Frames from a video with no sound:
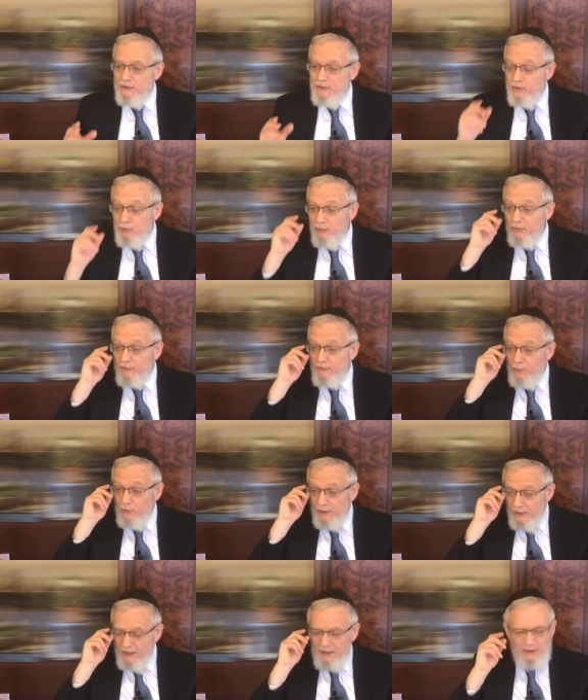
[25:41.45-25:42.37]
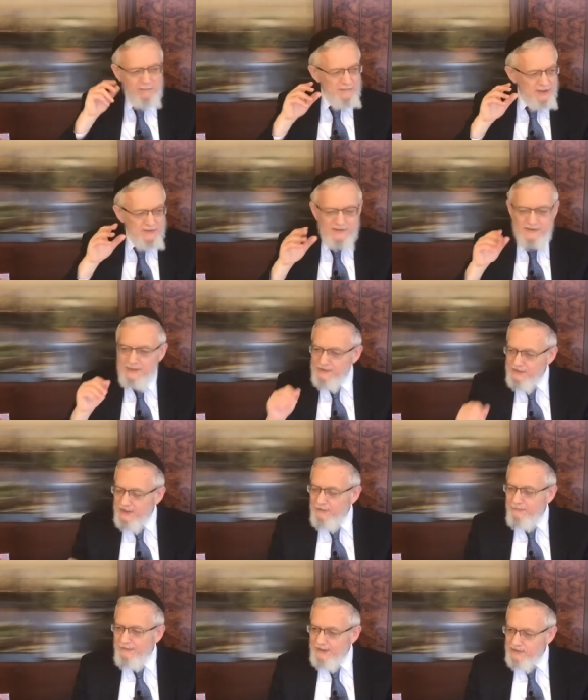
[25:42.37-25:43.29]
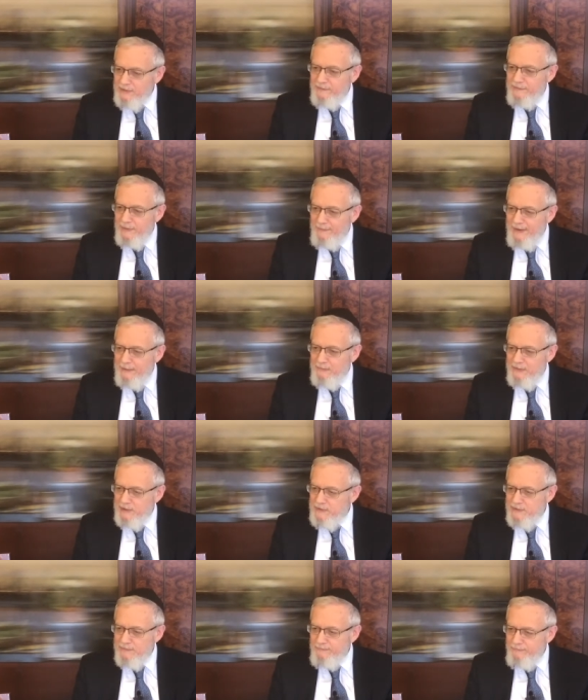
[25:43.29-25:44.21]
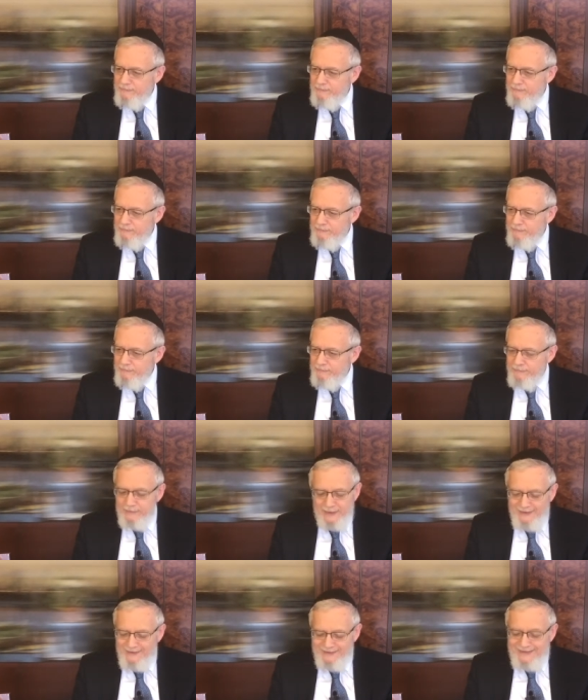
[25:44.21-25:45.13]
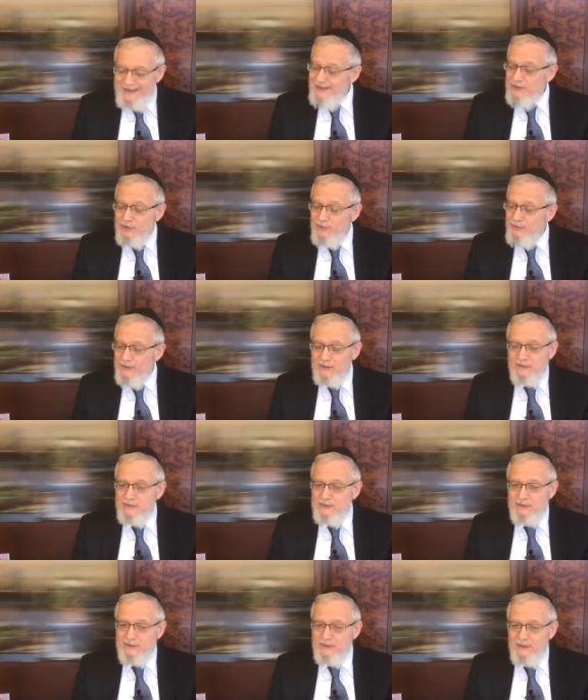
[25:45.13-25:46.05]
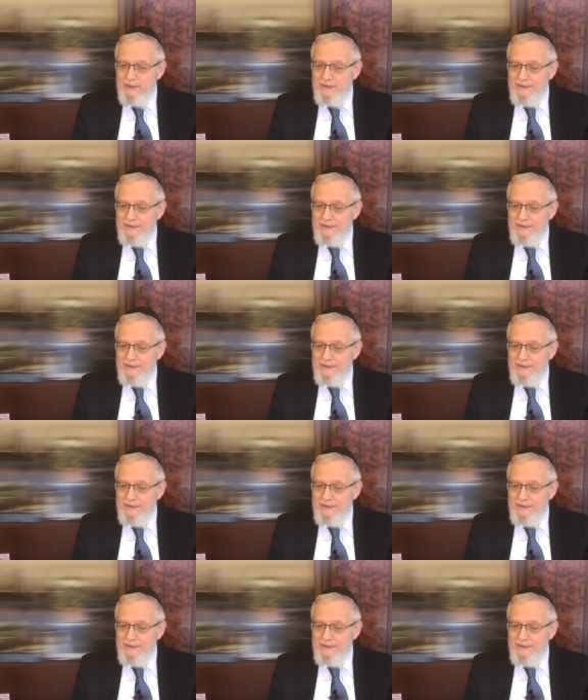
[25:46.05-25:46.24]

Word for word: the 248 mitzvahs I say positive commandments. The answer is,